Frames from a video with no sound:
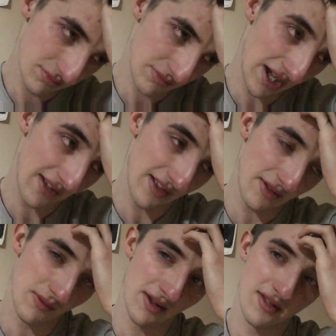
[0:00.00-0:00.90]
I guess
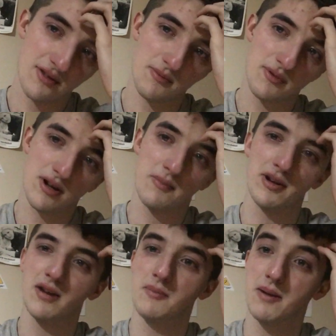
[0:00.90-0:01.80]
that's why it's so preeminent
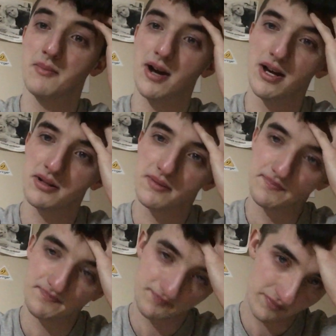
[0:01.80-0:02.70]
in my mind,
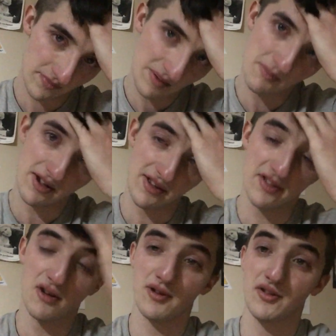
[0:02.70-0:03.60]
because
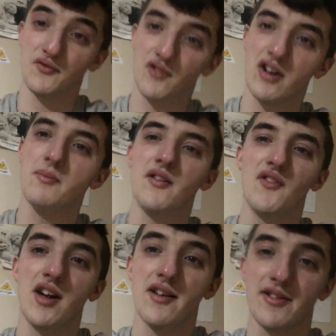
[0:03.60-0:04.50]
it's always in front of my
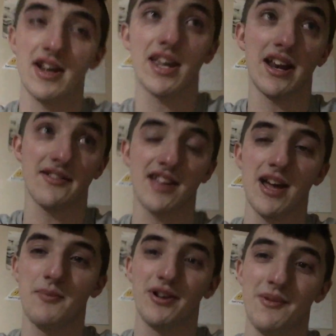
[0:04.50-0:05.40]
face and I can't
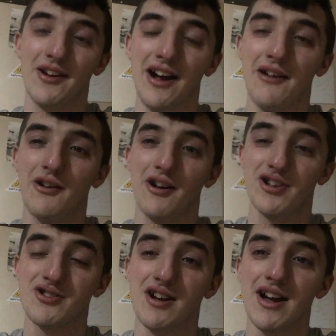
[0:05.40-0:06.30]
escape it no matter how hard I
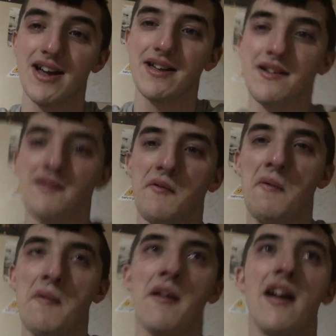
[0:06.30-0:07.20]
try.
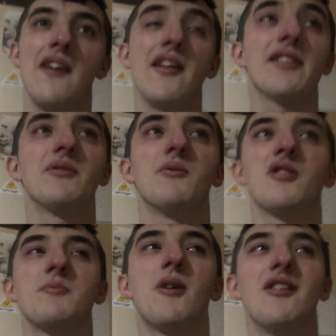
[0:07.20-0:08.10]
And that's the
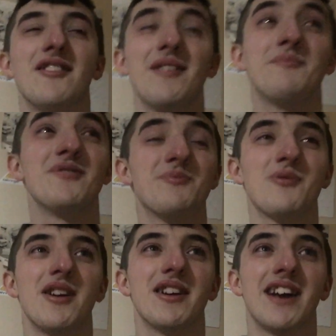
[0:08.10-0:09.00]
worst part, is I'm just
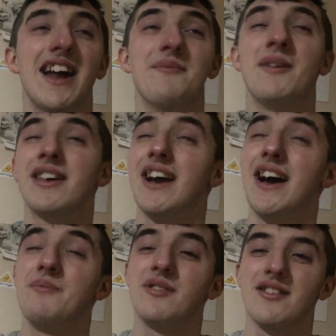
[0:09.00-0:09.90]
praying to God, I'm like,
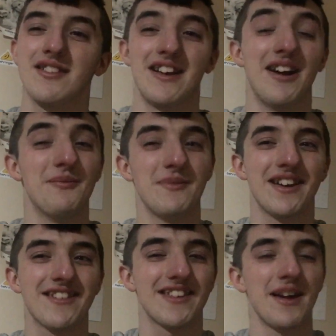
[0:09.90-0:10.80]
God, please help me
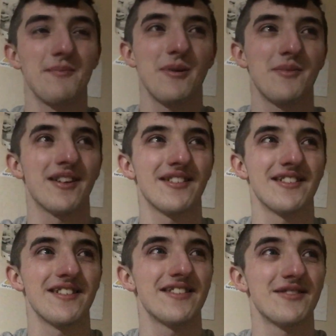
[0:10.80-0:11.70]
escape it, because
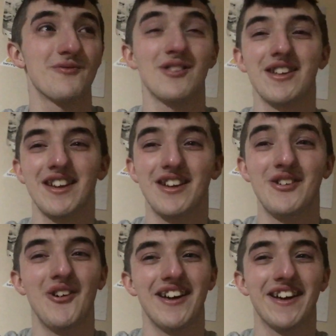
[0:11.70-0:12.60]
this is really
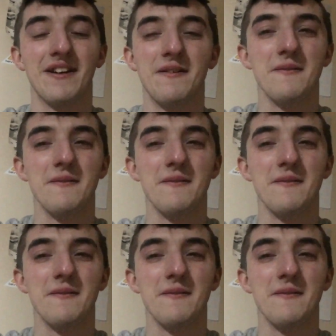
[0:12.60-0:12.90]
annoying.